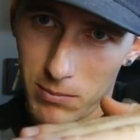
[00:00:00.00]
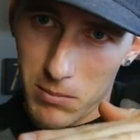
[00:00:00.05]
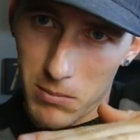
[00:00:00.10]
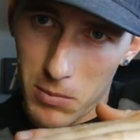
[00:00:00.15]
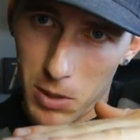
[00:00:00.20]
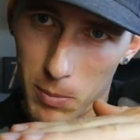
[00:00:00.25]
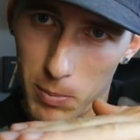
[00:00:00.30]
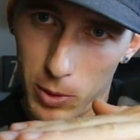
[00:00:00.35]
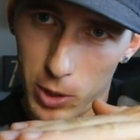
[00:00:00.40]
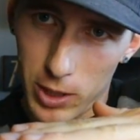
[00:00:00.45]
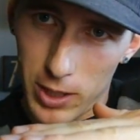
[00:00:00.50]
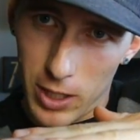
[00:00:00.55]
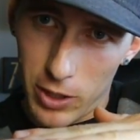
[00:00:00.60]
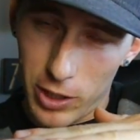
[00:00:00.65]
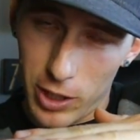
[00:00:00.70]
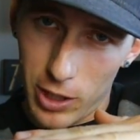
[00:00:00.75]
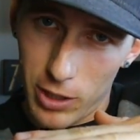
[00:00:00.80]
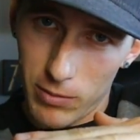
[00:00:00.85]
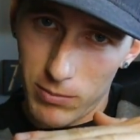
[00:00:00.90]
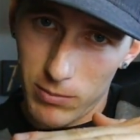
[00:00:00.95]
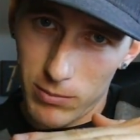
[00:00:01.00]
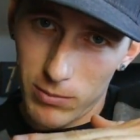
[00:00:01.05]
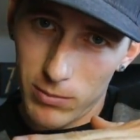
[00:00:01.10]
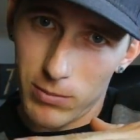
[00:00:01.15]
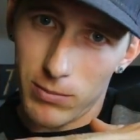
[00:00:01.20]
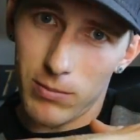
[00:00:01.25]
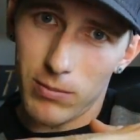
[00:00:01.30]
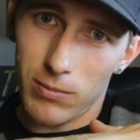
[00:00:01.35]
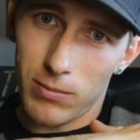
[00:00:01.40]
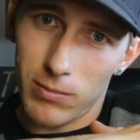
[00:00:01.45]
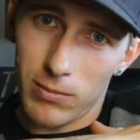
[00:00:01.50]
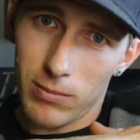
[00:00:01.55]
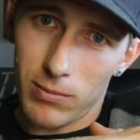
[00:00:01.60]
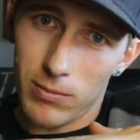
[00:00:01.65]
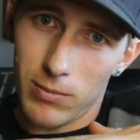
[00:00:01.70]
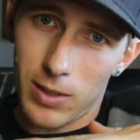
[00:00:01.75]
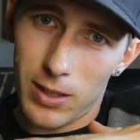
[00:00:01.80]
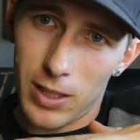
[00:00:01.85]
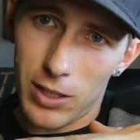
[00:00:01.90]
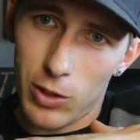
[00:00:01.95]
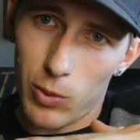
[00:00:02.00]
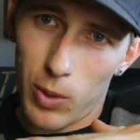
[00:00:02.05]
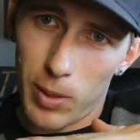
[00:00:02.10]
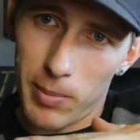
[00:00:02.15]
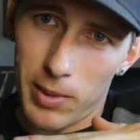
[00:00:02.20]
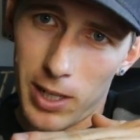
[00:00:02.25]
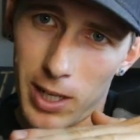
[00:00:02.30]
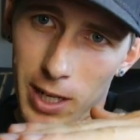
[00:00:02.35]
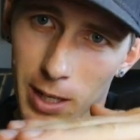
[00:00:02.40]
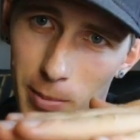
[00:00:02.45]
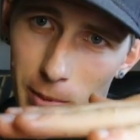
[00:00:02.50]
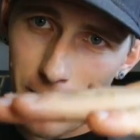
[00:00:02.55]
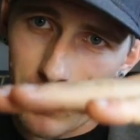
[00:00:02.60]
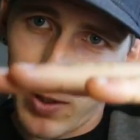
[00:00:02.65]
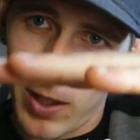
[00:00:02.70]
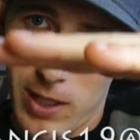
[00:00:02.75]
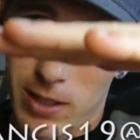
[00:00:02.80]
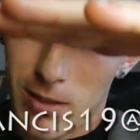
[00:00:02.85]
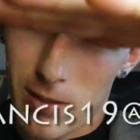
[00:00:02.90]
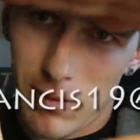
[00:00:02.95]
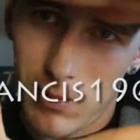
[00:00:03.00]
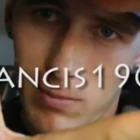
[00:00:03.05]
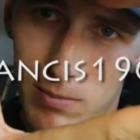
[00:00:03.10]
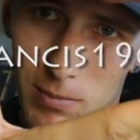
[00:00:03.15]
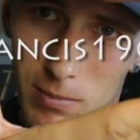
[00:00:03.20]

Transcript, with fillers: I'll put it down here, unless you want me to hide my face.